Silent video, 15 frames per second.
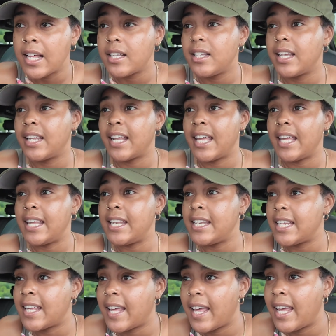looking at
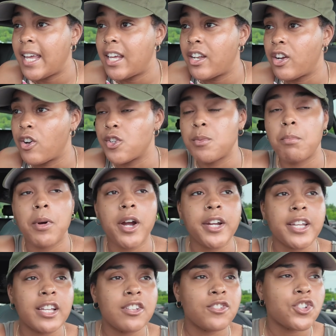indicators,
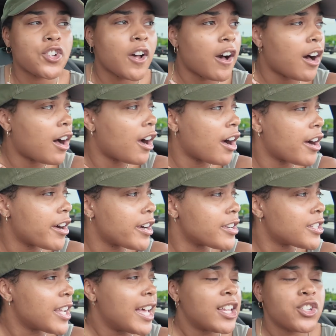marking charts,